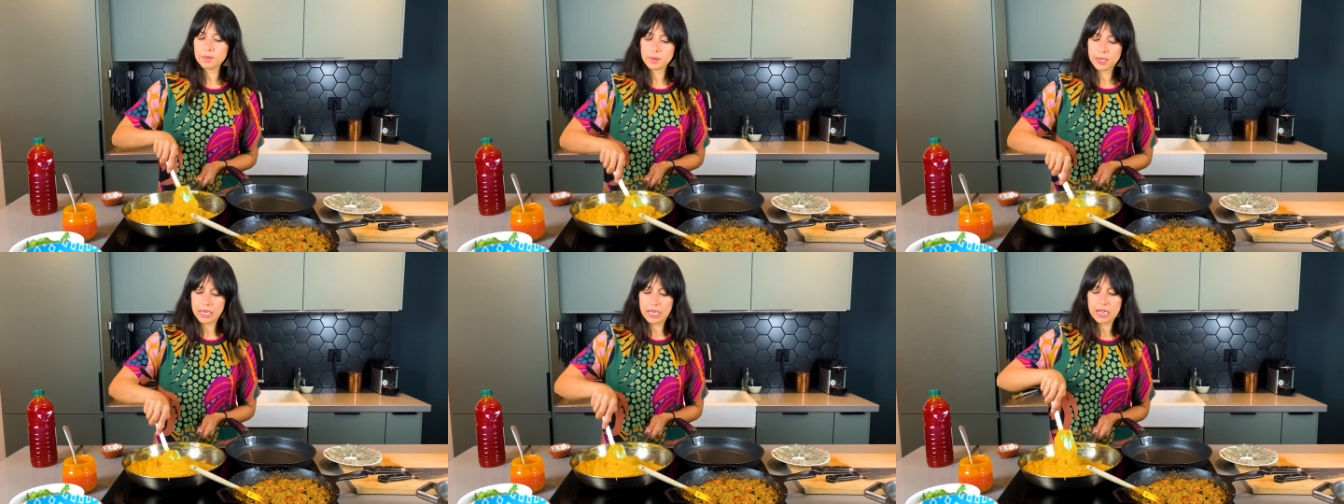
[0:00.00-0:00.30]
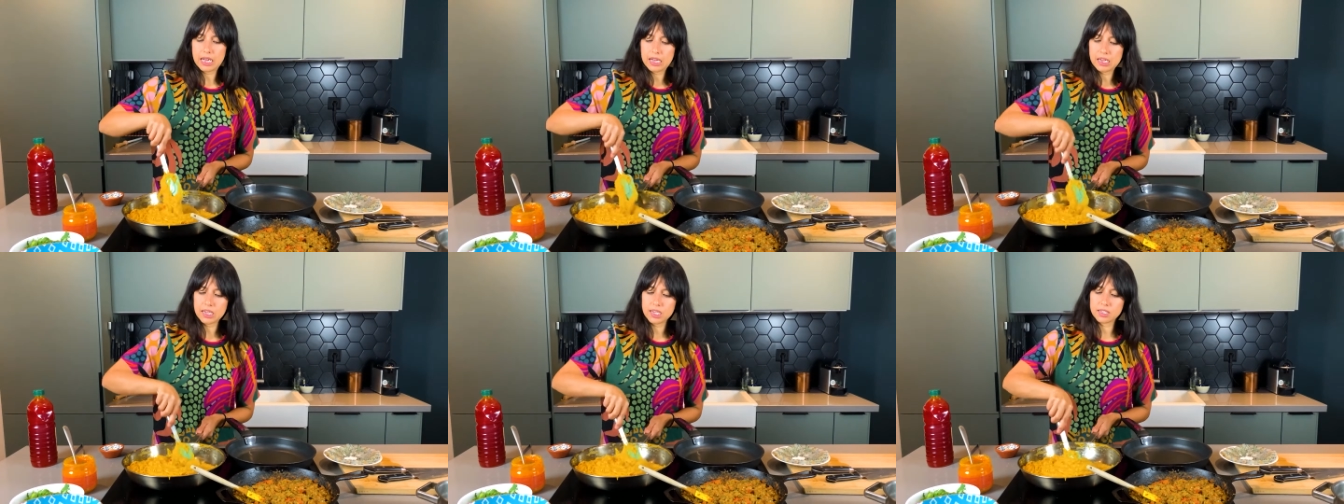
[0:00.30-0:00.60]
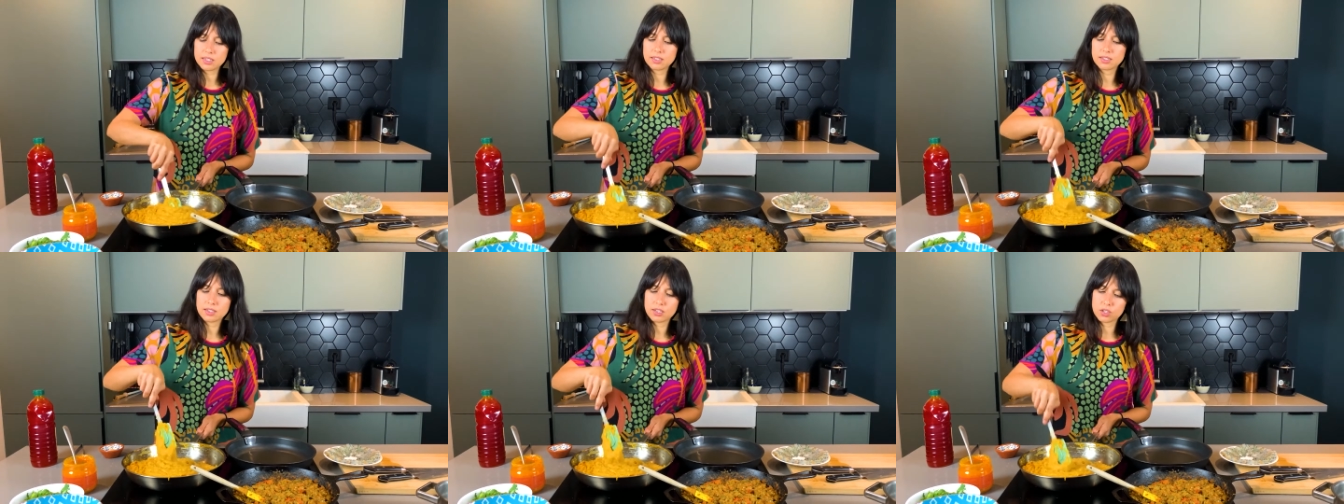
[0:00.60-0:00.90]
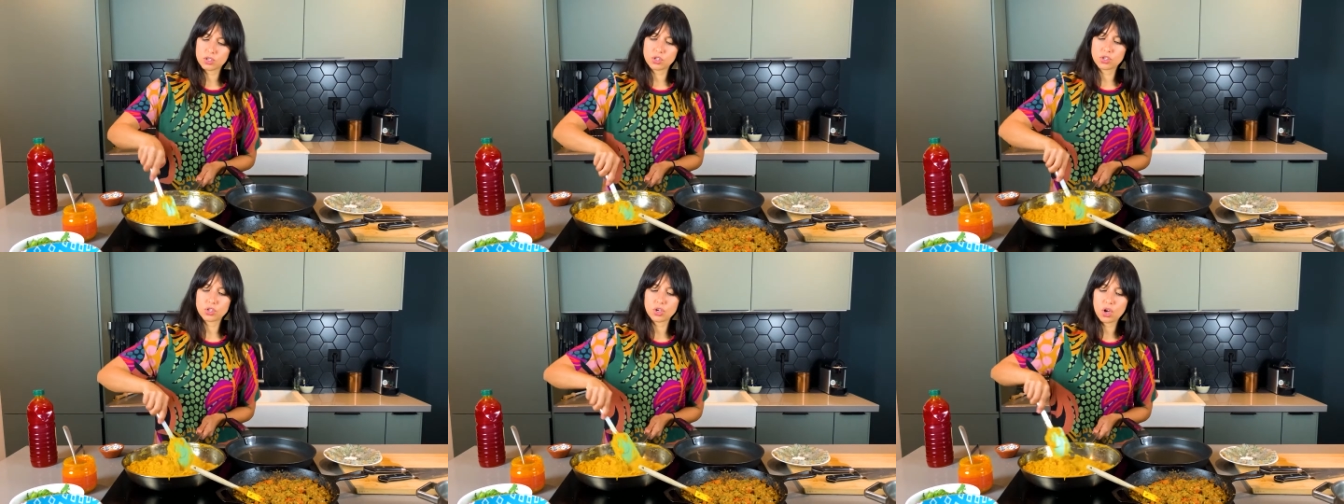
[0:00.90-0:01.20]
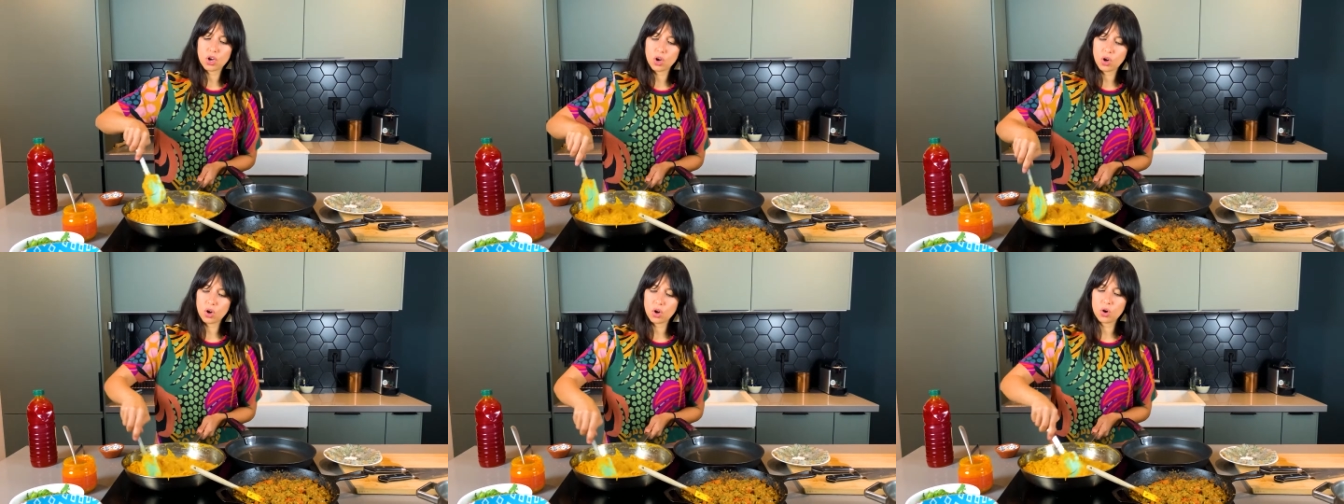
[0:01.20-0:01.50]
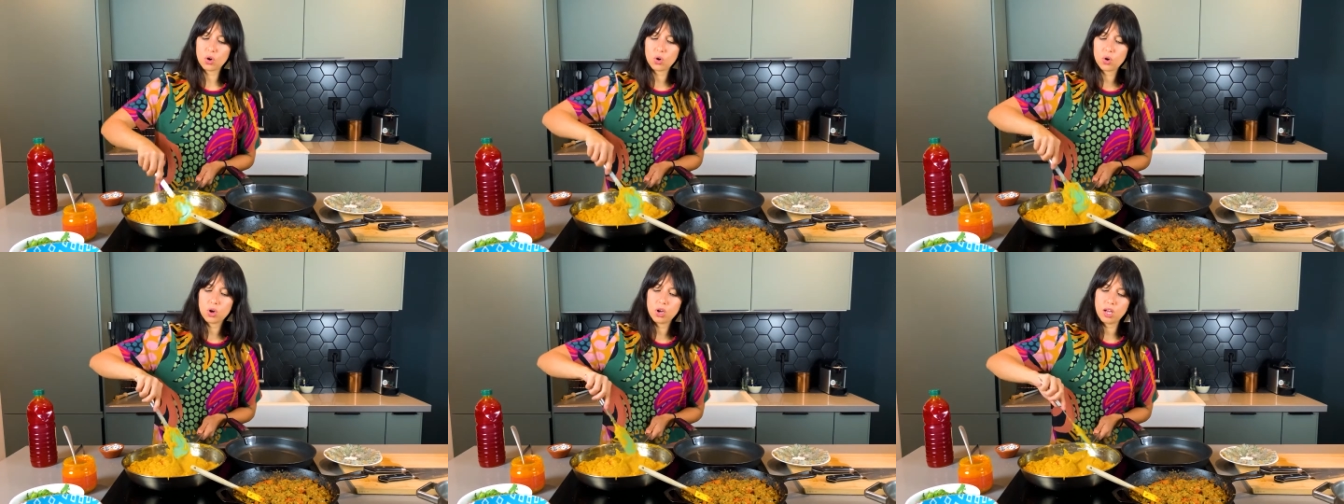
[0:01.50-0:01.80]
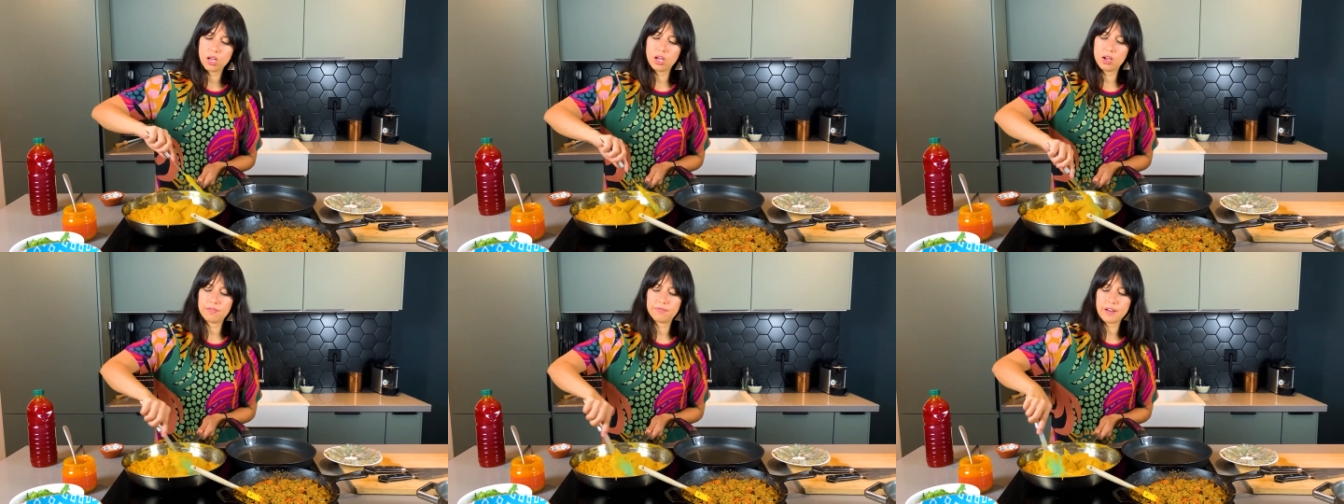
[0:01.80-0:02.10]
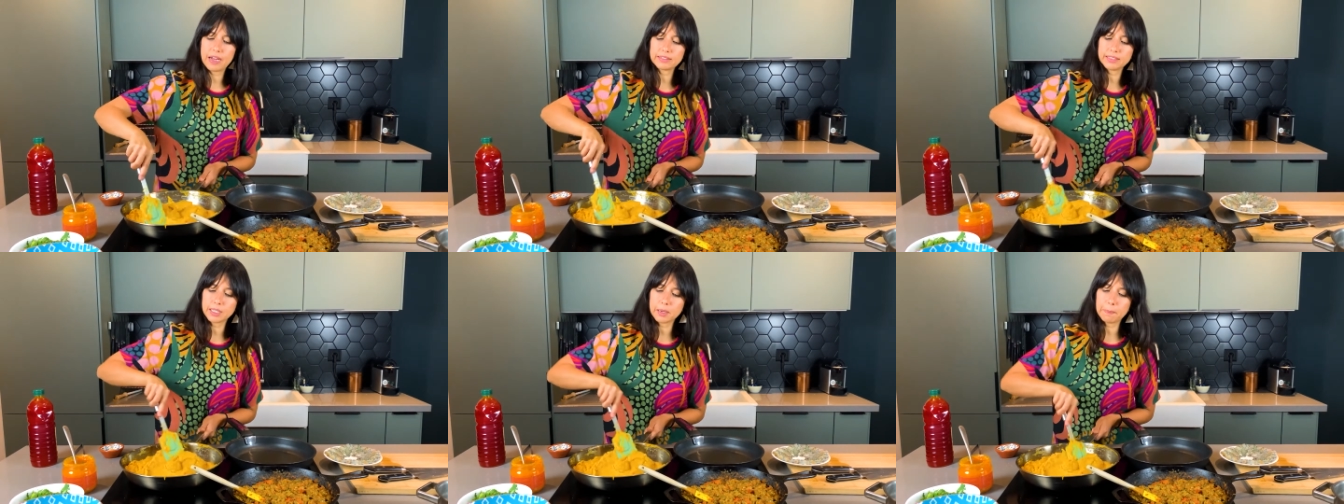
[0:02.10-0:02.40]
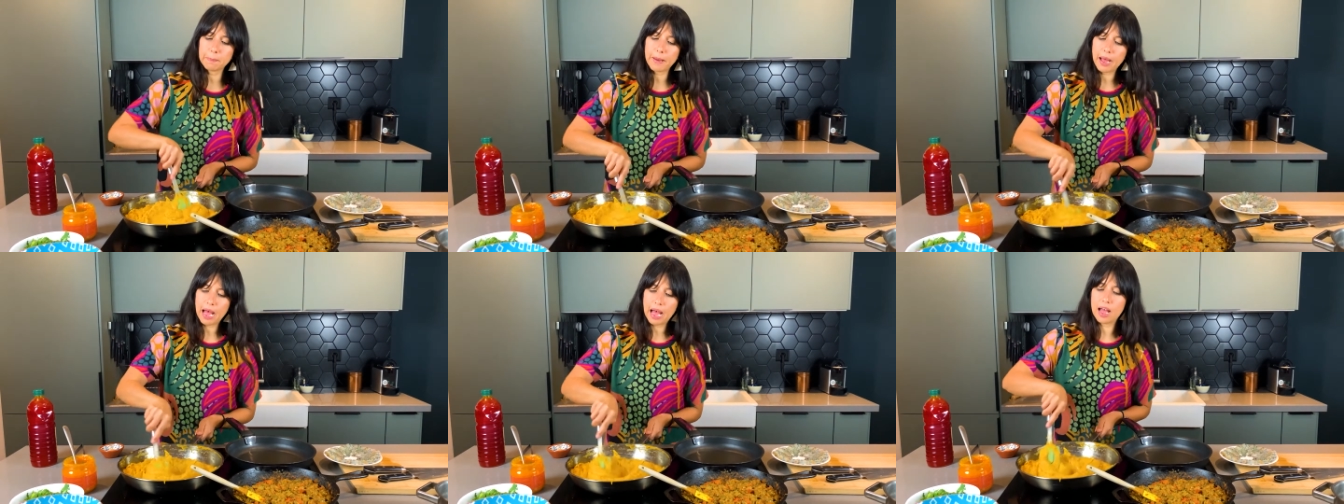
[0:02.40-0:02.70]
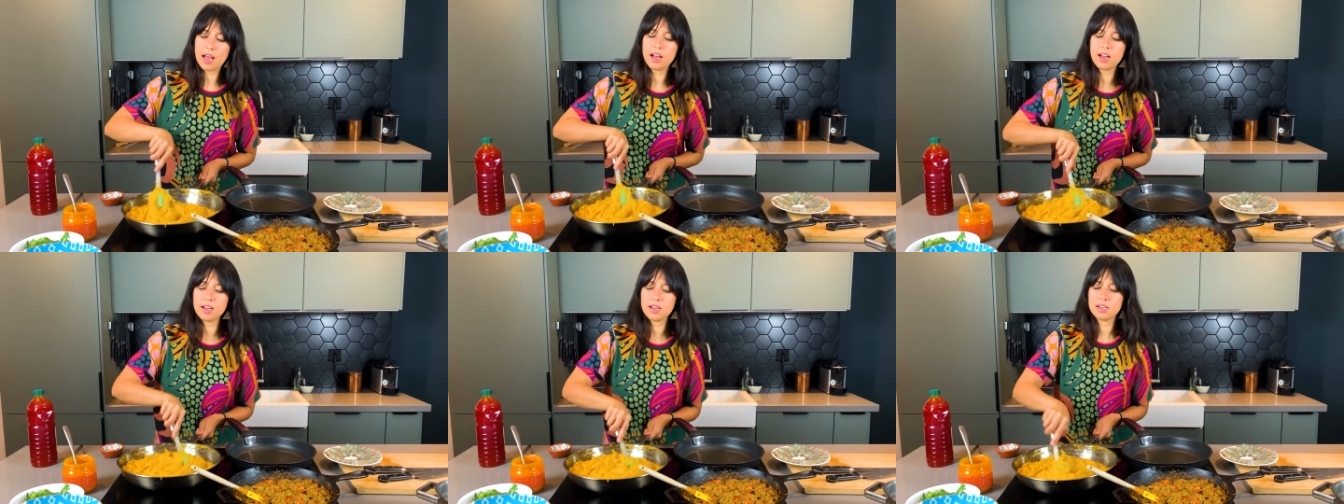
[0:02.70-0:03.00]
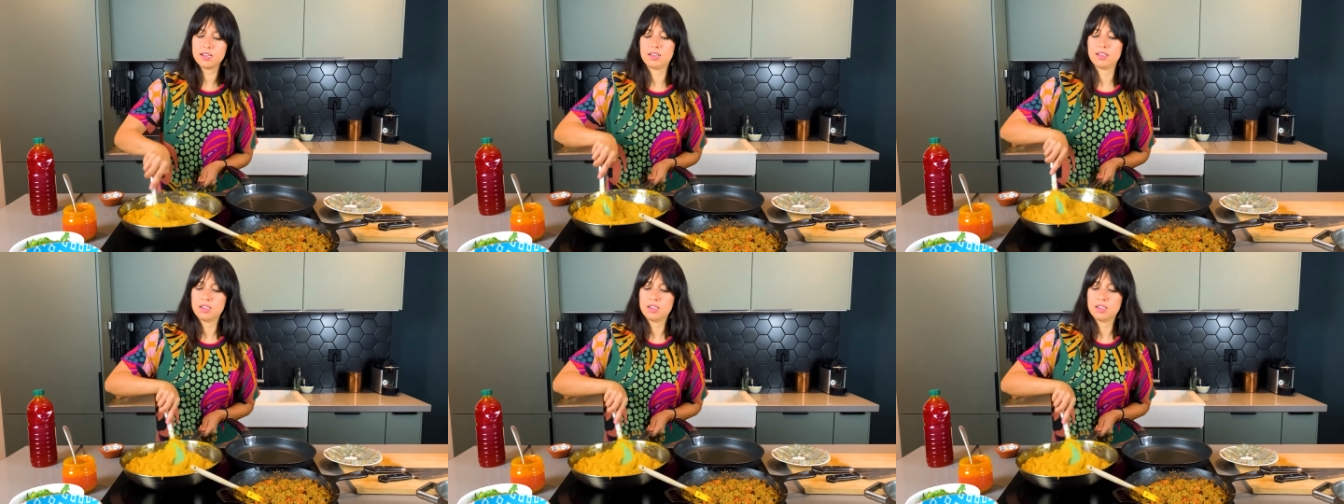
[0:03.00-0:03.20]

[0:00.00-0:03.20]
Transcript: guys. So vatapá,